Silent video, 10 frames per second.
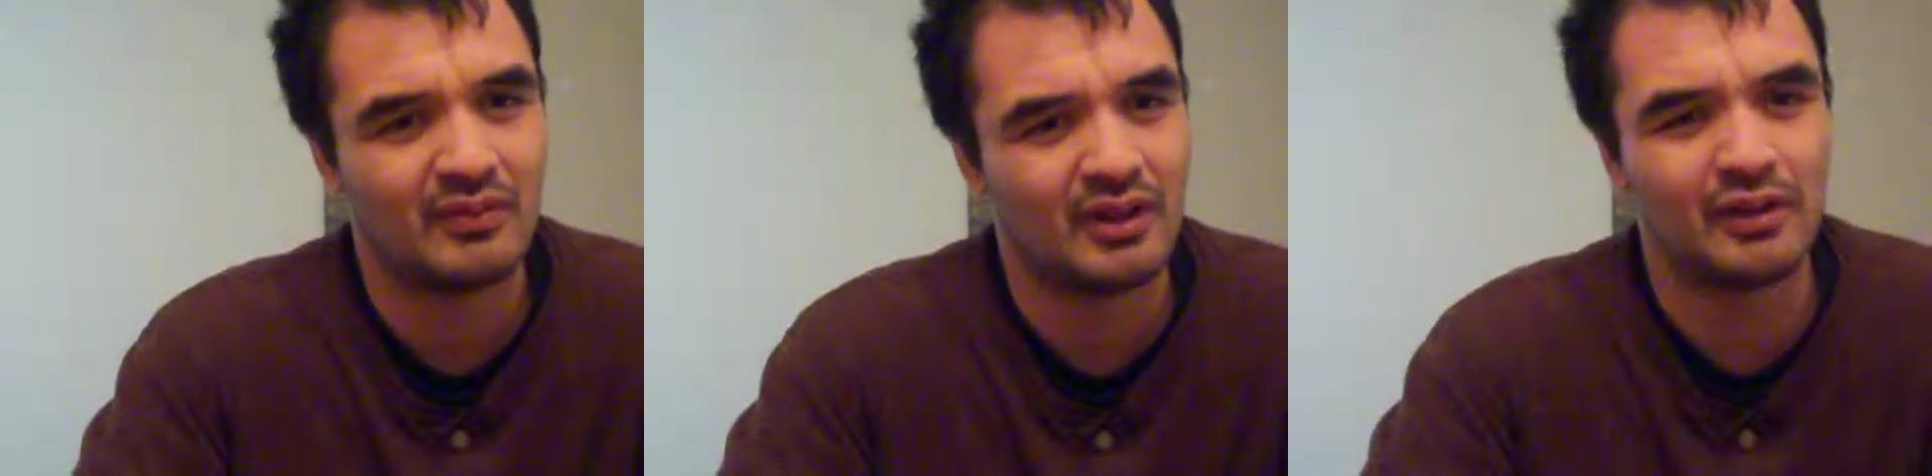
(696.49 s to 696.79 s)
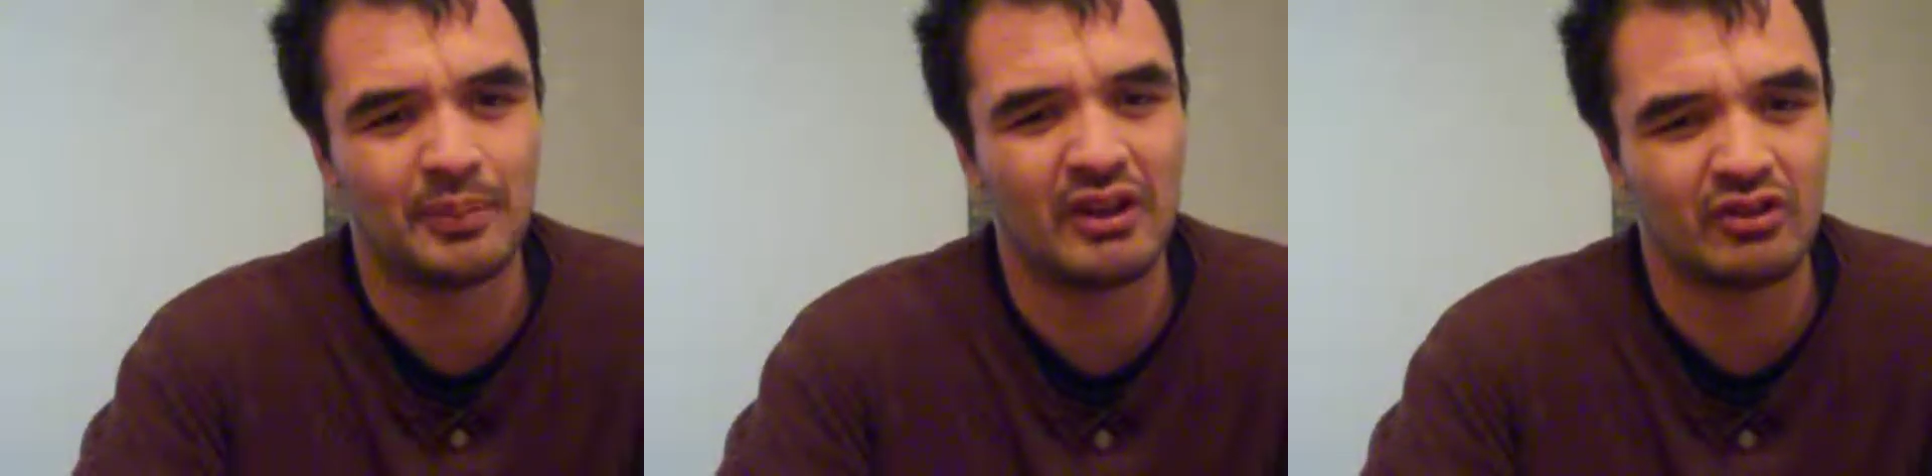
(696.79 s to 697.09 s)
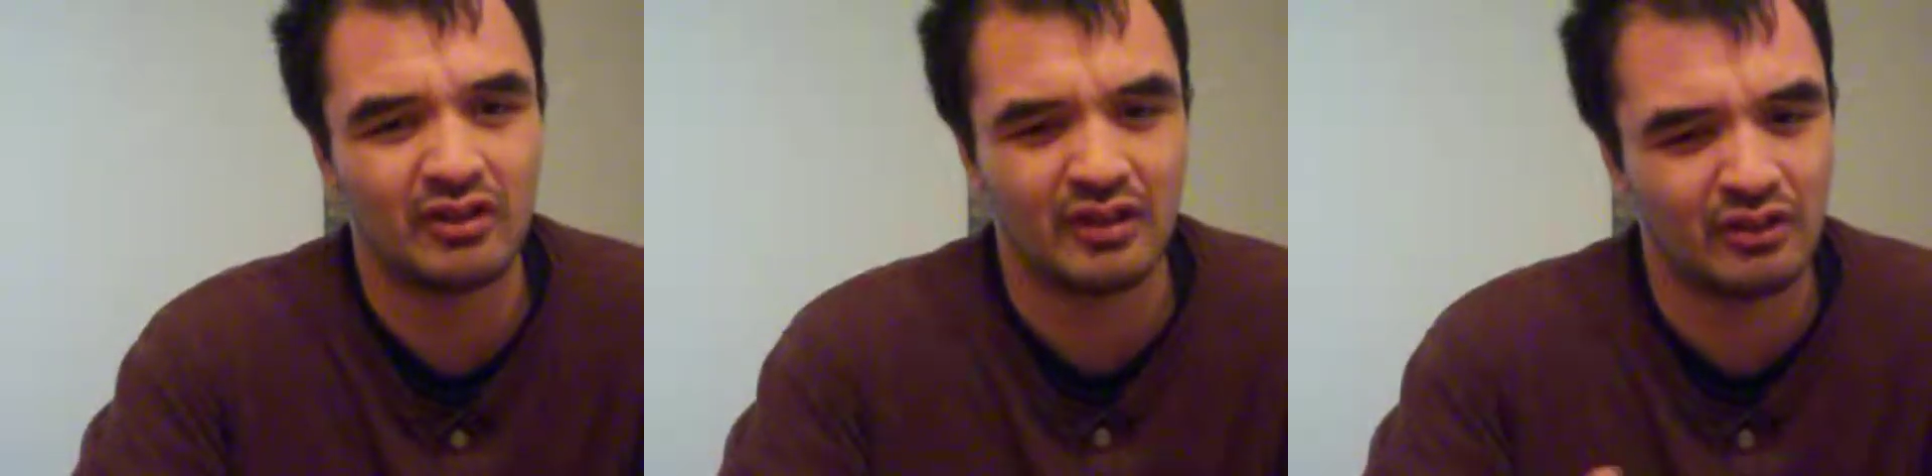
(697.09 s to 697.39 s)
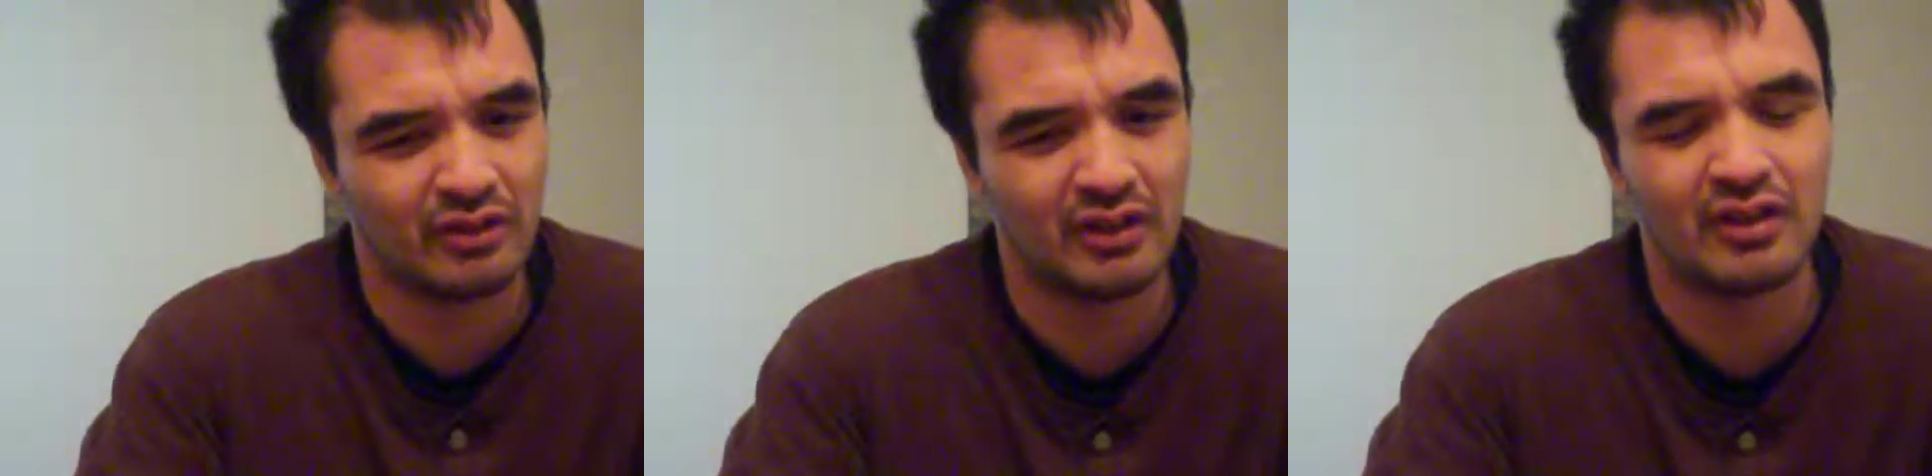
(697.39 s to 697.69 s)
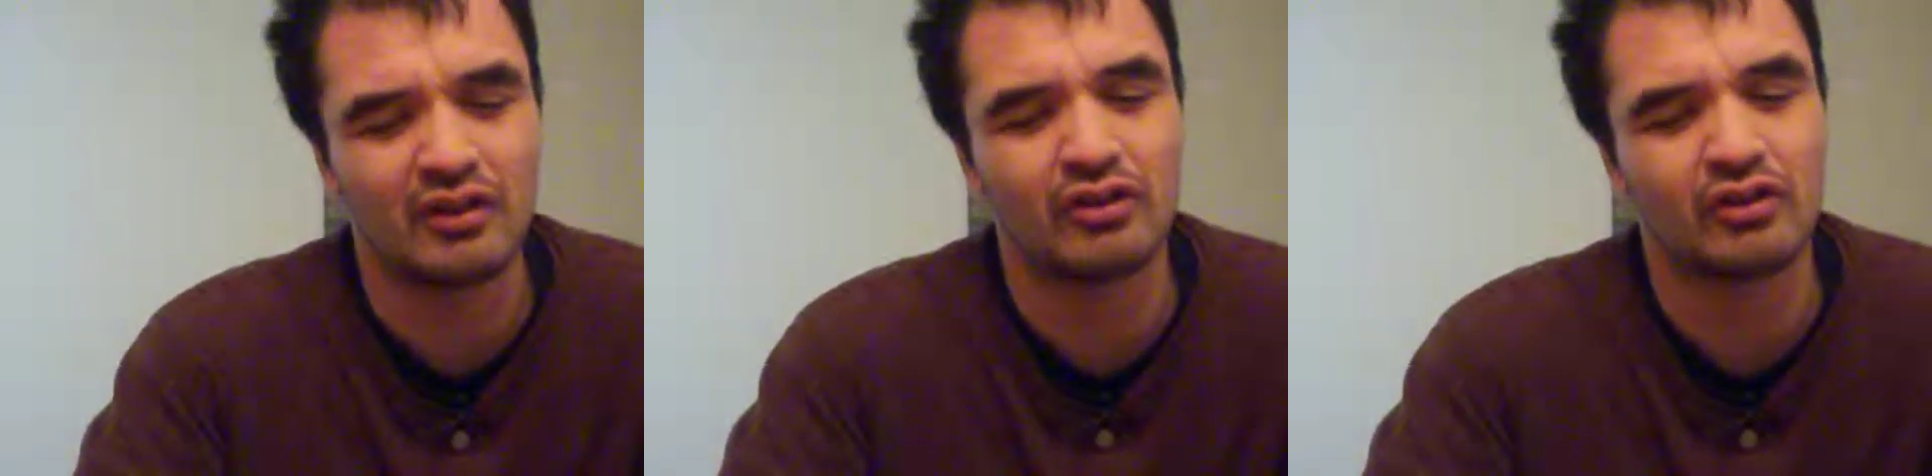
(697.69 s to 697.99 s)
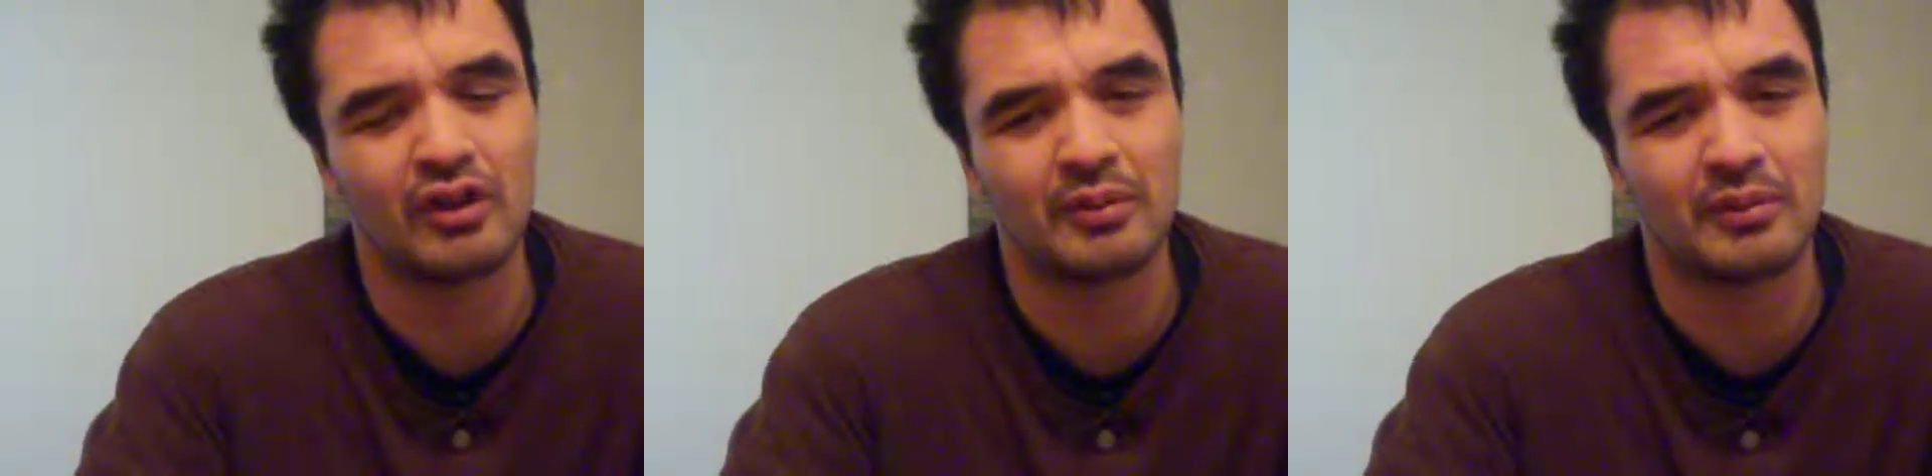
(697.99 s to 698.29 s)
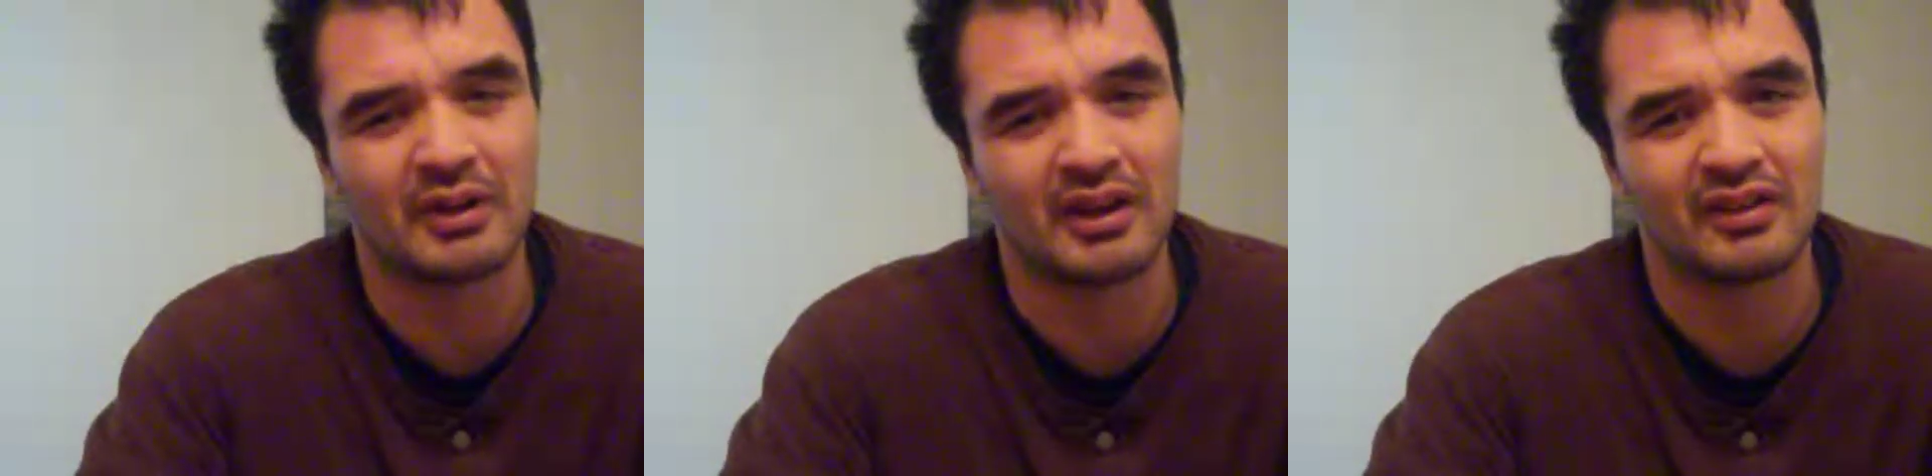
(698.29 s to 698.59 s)
Especially, and you see it in the description
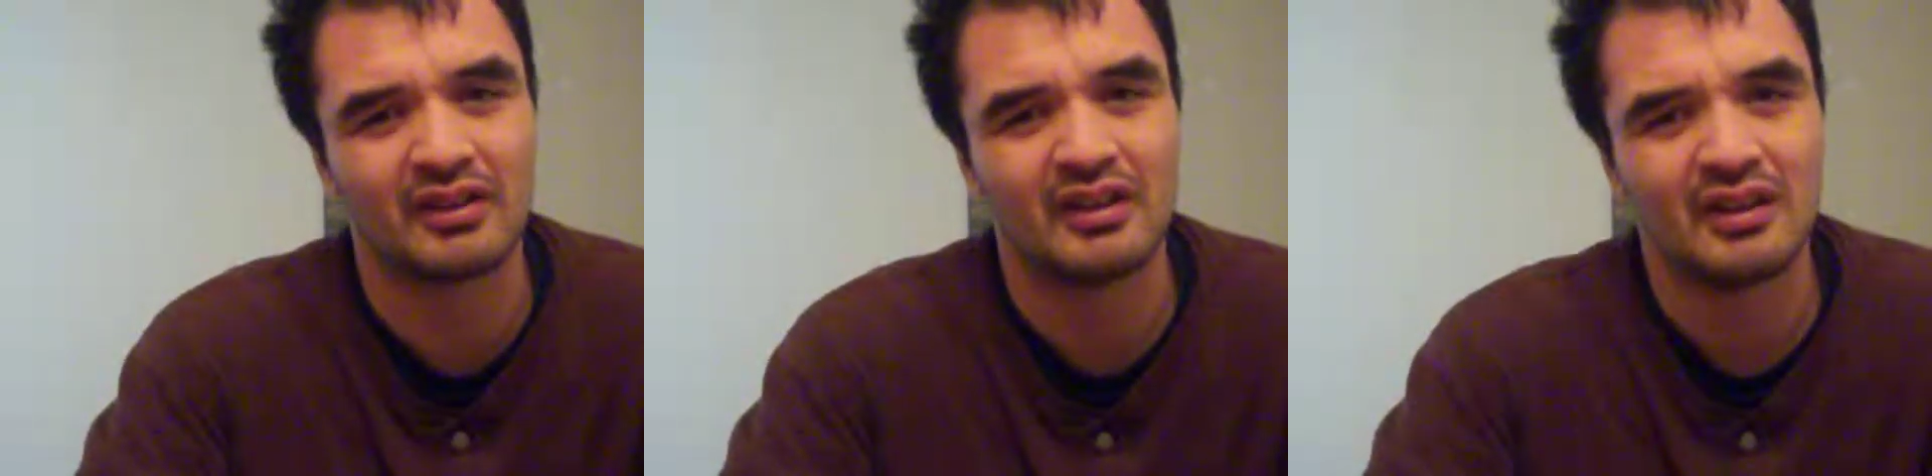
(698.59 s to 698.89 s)
box,